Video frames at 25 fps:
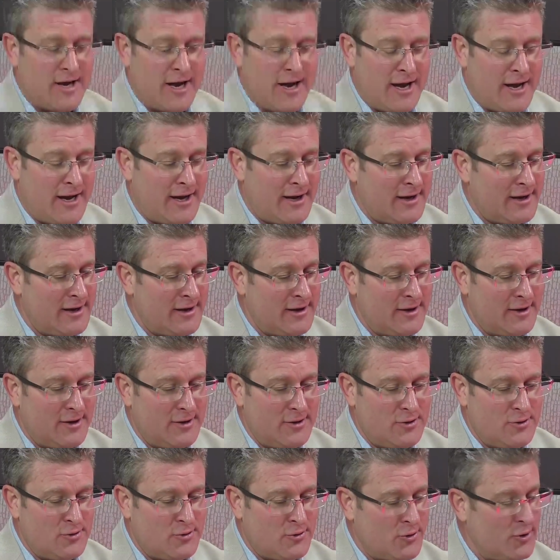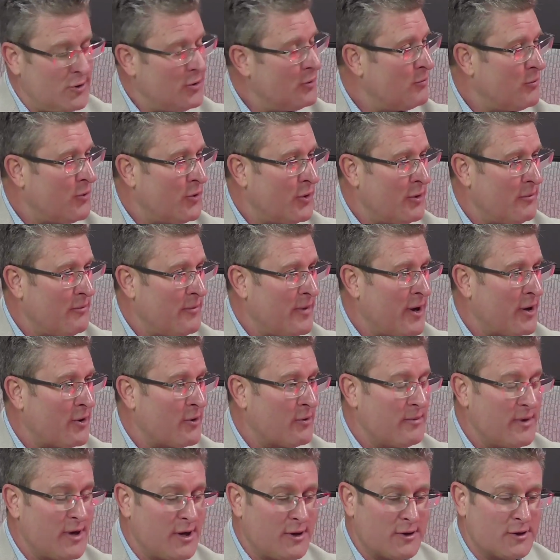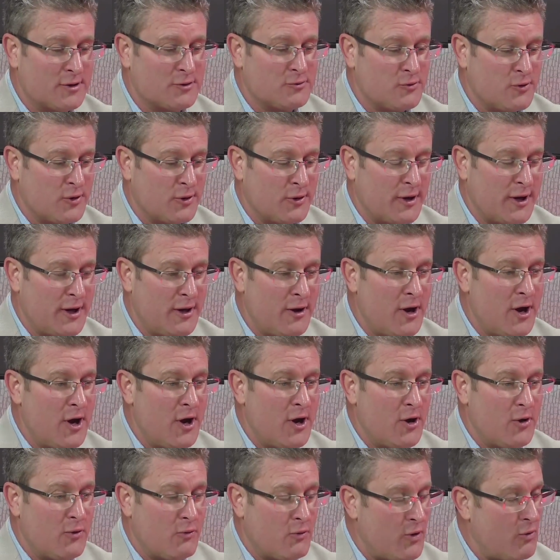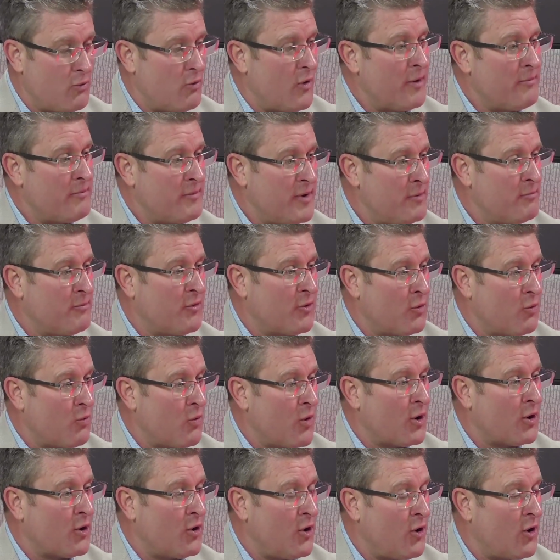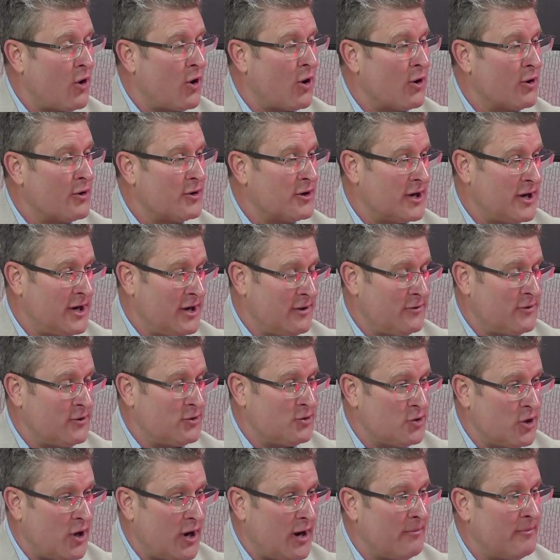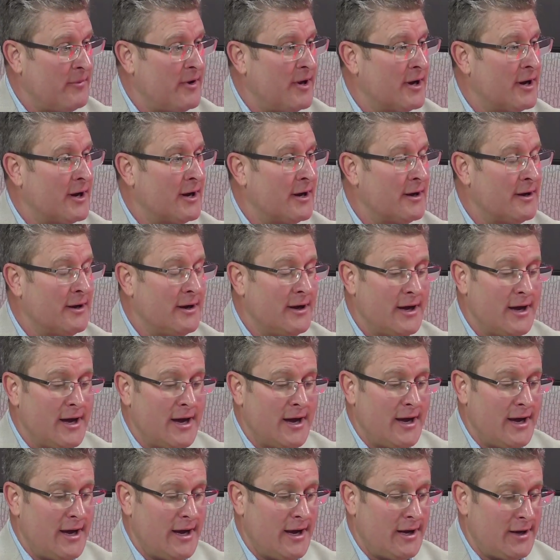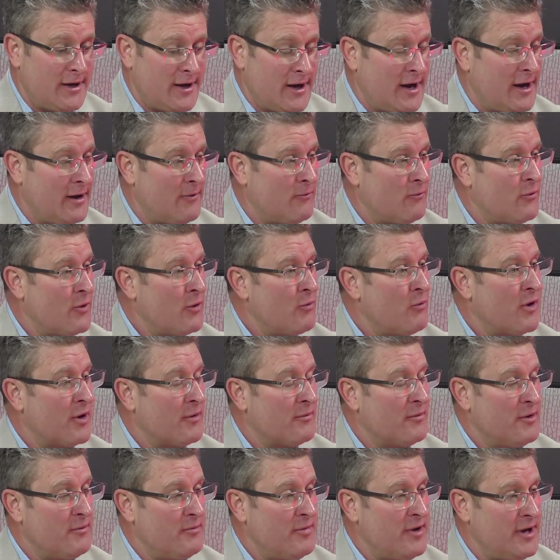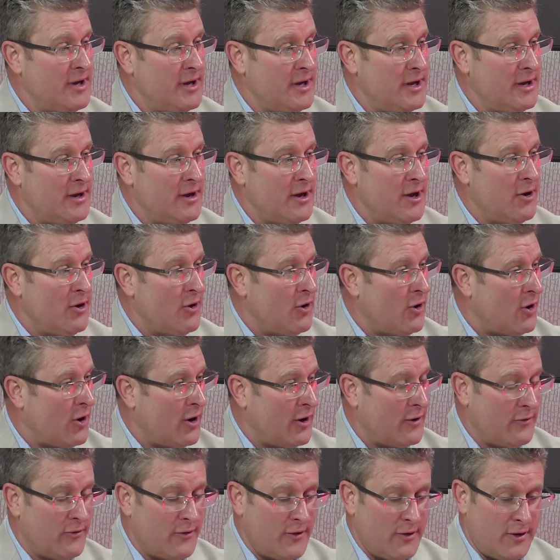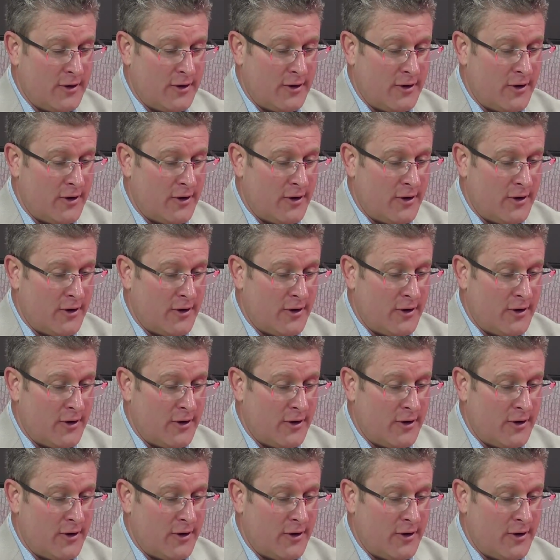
yang, you couldn't have put it better, because really we want people to work hard to get the job done, and yet we want them to be on